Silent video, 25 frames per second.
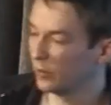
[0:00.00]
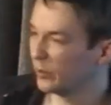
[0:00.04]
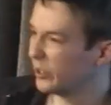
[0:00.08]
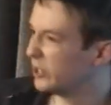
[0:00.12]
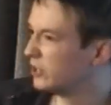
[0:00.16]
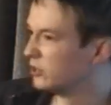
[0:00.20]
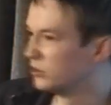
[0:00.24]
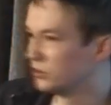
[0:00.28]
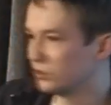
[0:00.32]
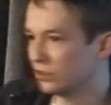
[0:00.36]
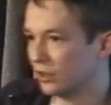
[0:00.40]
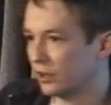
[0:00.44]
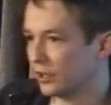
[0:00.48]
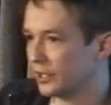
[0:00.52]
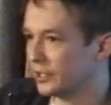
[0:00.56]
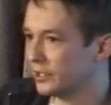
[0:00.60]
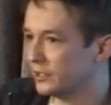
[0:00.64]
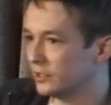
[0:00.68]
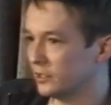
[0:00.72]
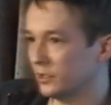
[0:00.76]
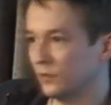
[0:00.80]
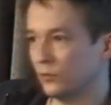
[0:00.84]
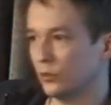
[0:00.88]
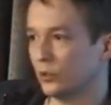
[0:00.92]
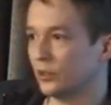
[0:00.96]
And we can try
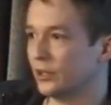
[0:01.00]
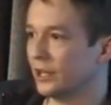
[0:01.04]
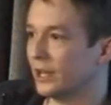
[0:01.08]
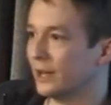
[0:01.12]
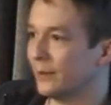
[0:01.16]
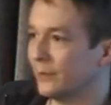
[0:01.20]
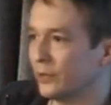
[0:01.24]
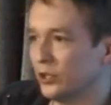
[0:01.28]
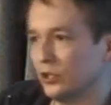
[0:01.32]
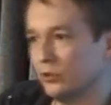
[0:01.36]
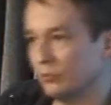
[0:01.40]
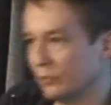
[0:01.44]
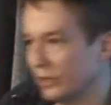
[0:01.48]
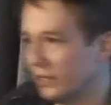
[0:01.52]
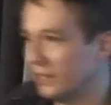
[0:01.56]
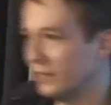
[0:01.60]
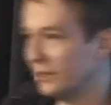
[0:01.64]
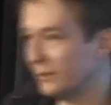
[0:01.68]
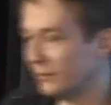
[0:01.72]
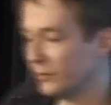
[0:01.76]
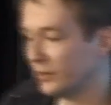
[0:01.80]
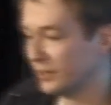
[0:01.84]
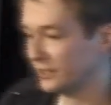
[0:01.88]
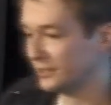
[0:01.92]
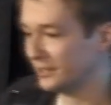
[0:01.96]
and avoid that, but you're really
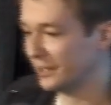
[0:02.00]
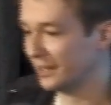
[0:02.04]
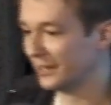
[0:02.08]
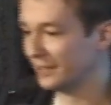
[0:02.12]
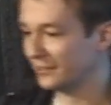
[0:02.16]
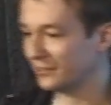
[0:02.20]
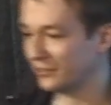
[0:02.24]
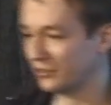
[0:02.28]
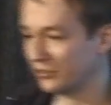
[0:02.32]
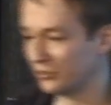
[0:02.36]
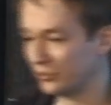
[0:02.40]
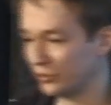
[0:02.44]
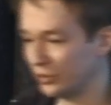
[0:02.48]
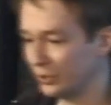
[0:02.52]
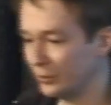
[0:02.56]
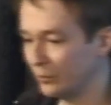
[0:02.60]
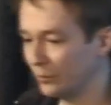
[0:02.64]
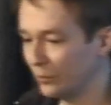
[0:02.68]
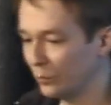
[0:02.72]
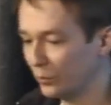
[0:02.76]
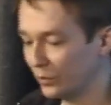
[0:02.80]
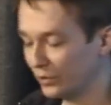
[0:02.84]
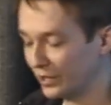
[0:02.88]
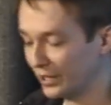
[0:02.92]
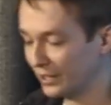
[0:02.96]
fighting against the stream
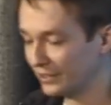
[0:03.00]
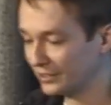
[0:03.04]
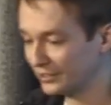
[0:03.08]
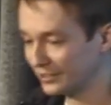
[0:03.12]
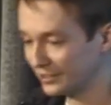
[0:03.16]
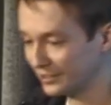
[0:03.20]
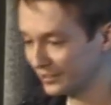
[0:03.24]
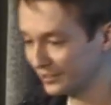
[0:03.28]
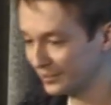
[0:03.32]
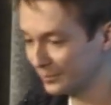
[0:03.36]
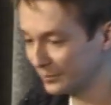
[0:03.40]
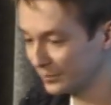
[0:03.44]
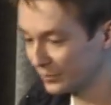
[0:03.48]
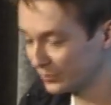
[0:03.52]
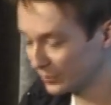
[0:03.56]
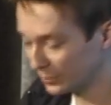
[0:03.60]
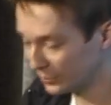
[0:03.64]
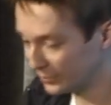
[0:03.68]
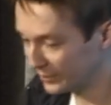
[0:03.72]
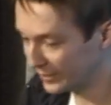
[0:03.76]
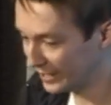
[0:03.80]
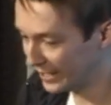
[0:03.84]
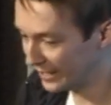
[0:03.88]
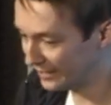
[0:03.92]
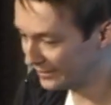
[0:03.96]
with caching systems
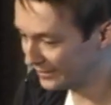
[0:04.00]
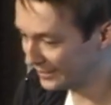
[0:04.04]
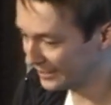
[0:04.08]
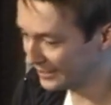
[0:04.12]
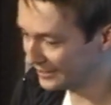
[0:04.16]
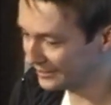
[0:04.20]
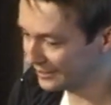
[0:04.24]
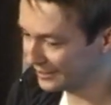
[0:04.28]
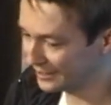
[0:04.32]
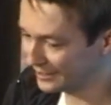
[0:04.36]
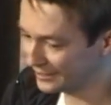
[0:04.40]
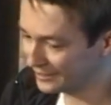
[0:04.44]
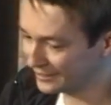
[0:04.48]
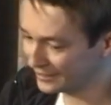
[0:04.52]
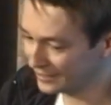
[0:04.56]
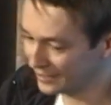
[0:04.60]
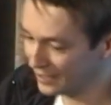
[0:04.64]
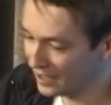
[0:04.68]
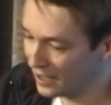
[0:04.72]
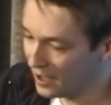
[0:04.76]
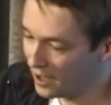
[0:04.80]
once we dig into this.